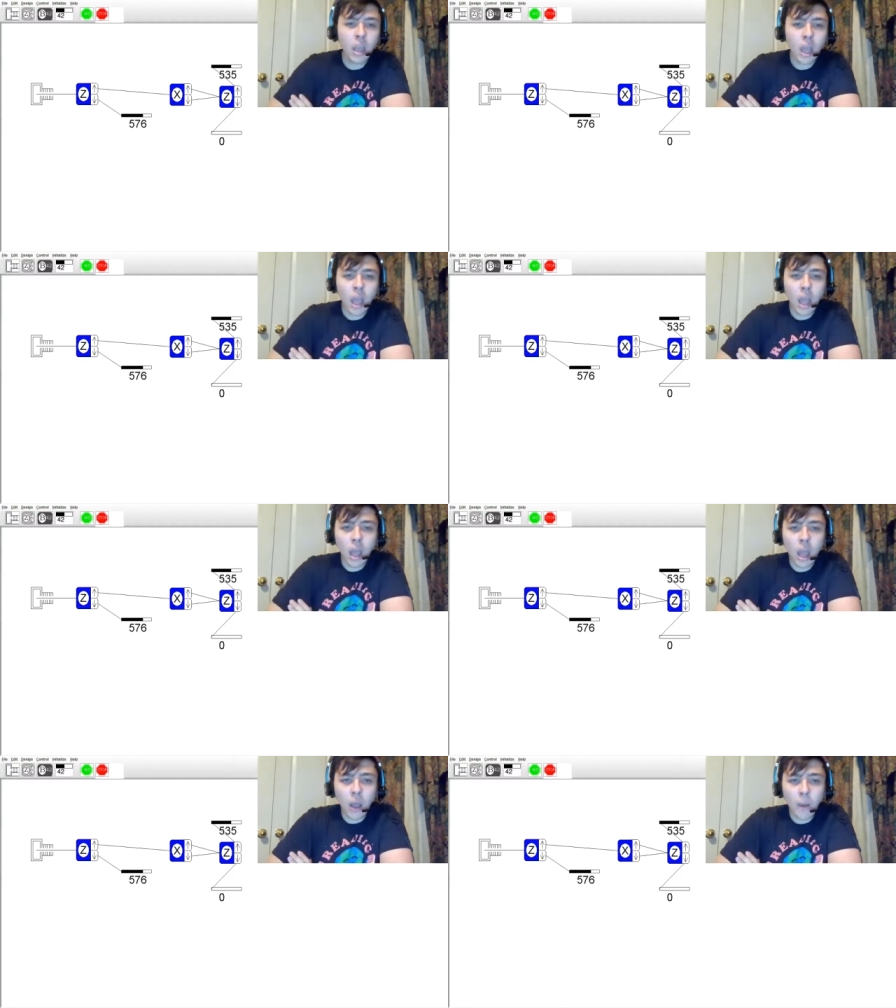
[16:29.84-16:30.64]

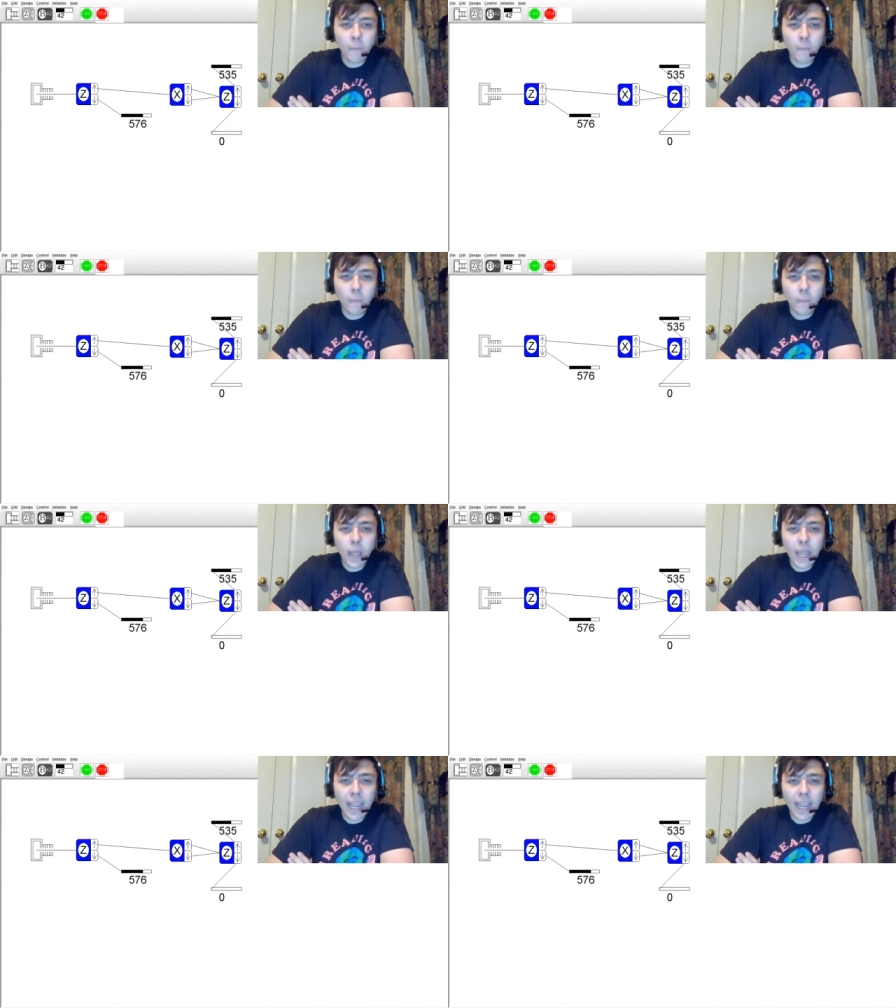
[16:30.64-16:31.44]
Um,
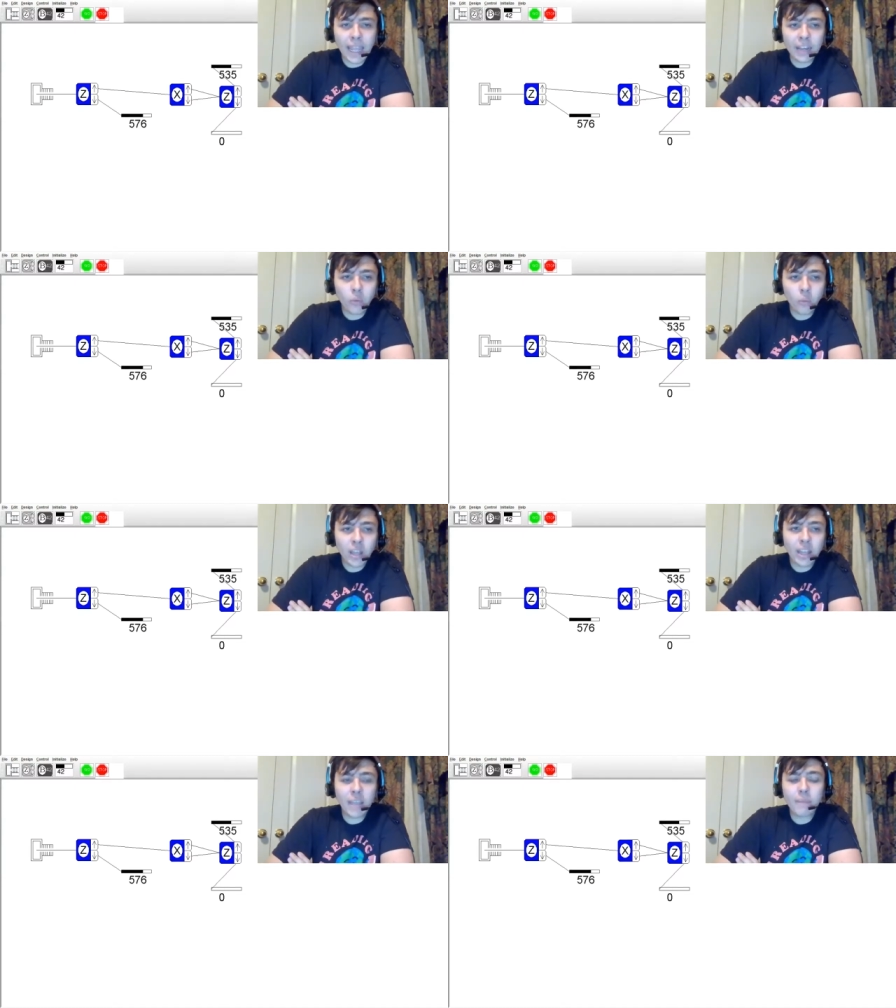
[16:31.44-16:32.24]
and we
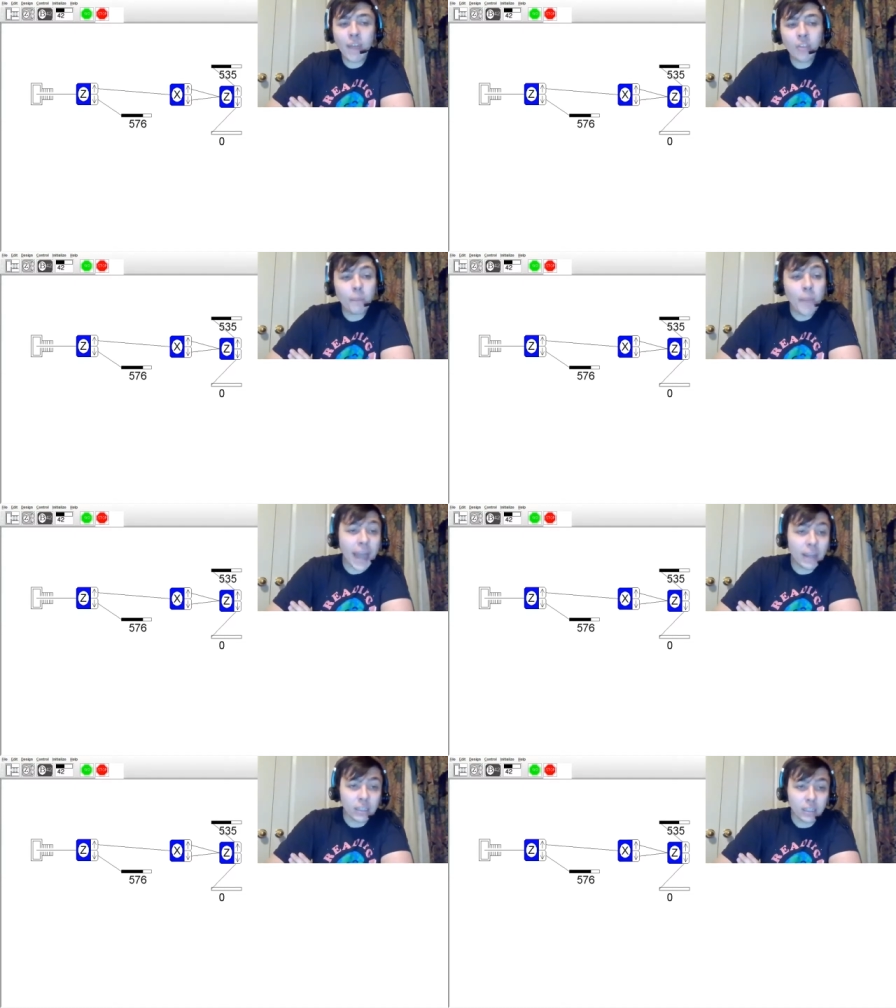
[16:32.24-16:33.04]
say
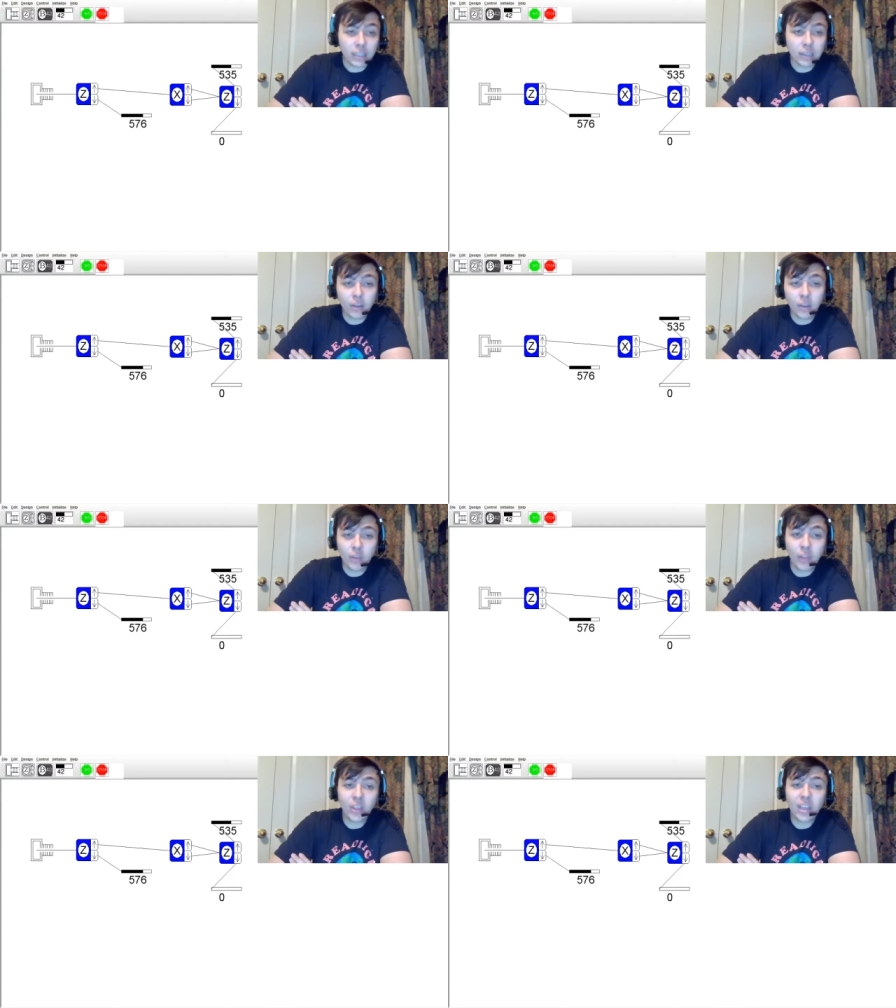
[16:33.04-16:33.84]
mathematically that
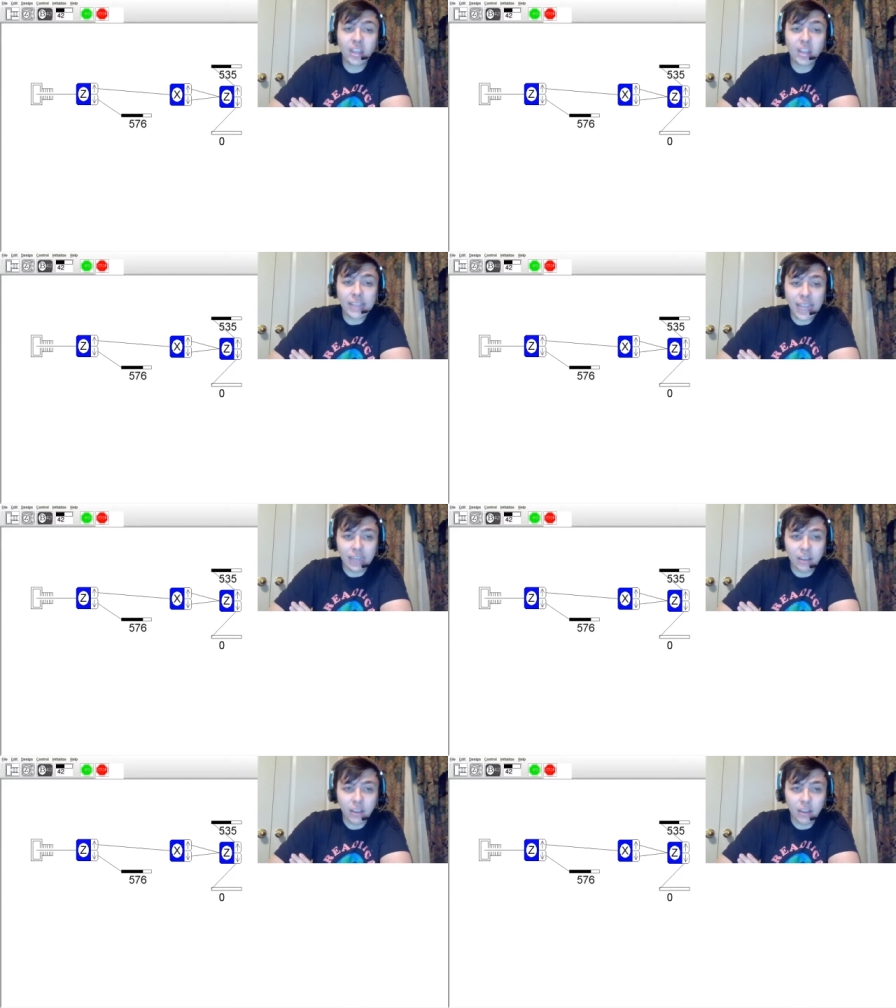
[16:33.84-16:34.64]
these
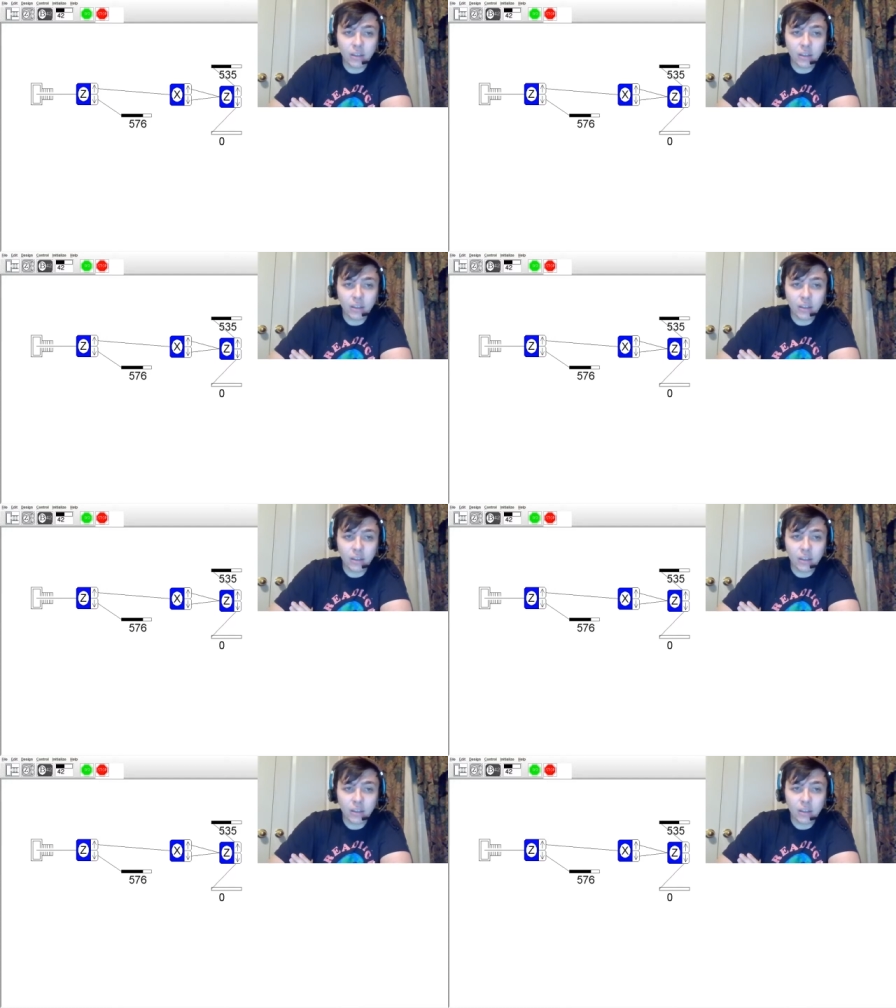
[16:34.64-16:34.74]
states